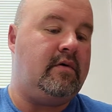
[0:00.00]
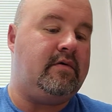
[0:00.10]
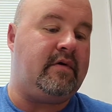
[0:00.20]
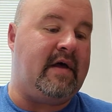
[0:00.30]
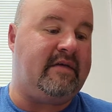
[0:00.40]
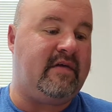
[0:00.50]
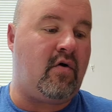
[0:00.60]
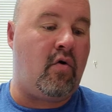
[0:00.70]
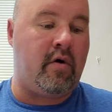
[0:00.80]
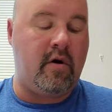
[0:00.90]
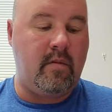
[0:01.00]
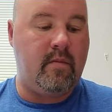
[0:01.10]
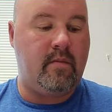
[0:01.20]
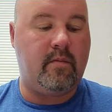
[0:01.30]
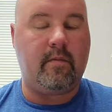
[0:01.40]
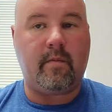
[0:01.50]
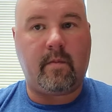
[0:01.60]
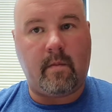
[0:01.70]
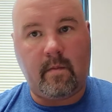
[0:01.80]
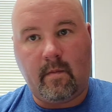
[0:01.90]
So that's the quarter.
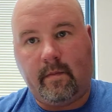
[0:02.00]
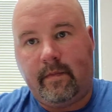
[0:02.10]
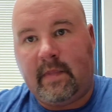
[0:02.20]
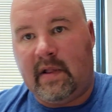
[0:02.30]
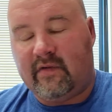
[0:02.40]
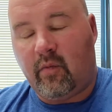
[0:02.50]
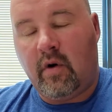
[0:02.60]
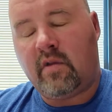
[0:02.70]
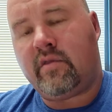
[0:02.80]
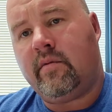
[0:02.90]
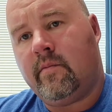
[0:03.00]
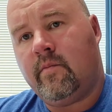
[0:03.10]
That's worth